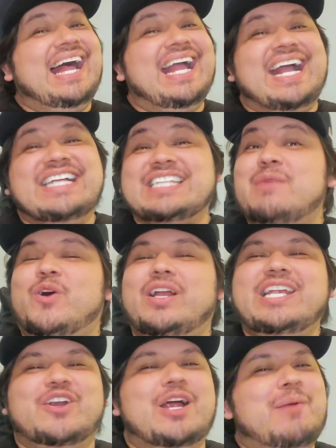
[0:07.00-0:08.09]
Hi guys, I'm
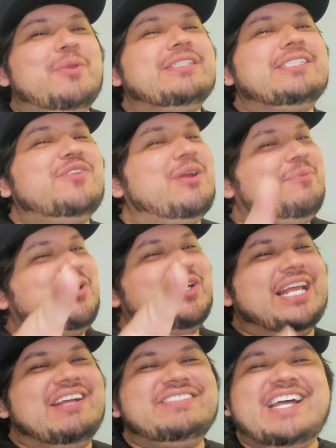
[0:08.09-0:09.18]
Juan here, up with the sun where I bring
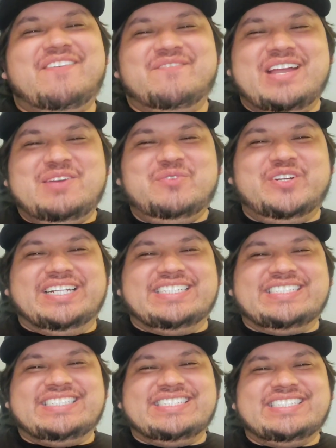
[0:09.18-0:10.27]
you lifestyle and Venom
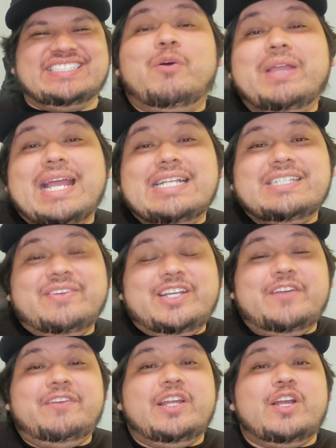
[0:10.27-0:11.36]
realness. Before we get into the
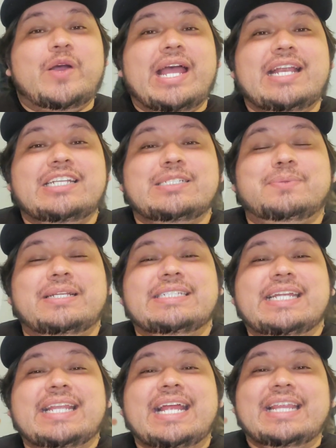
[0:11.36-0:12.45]
video, if you can go ahead and just please
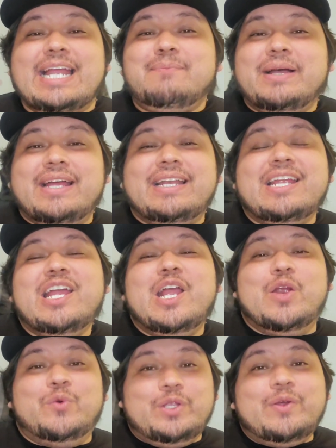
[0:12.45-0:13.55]
hit that like button,
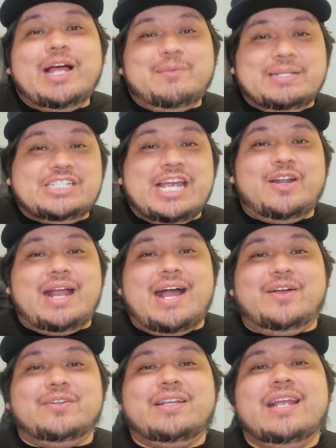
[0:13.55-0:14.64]
it really will help the channel
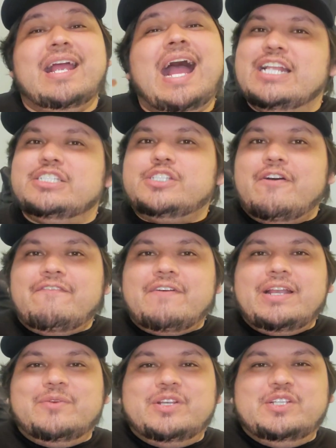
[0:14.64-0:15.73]
out. It's so
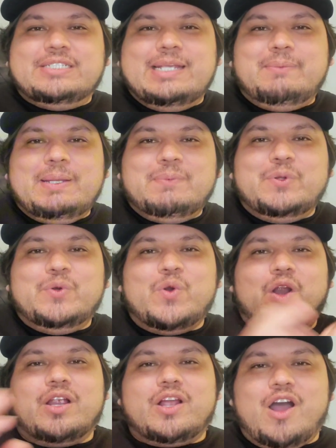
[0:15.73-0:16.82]
funny when you see people
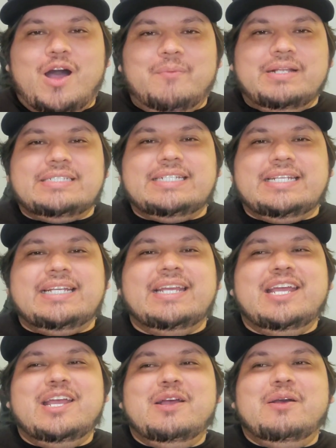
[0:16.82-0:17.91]
who are commenting
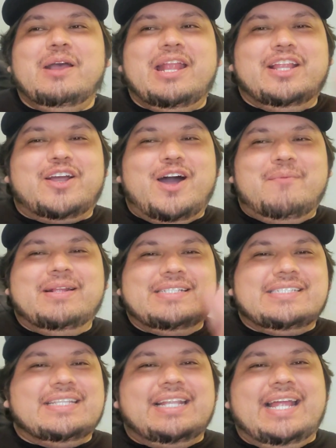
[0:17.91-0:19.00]
and the
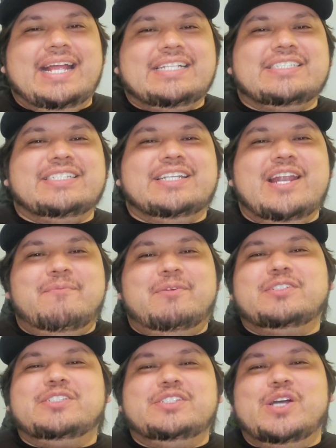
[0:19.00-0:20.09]
comments and the likes
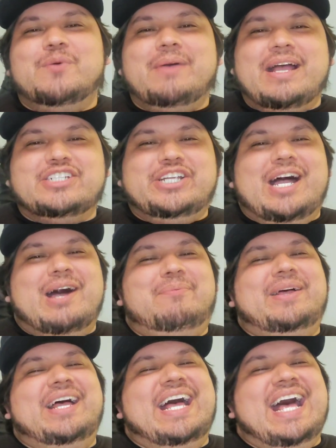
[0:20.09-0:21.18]
numbers don't match up.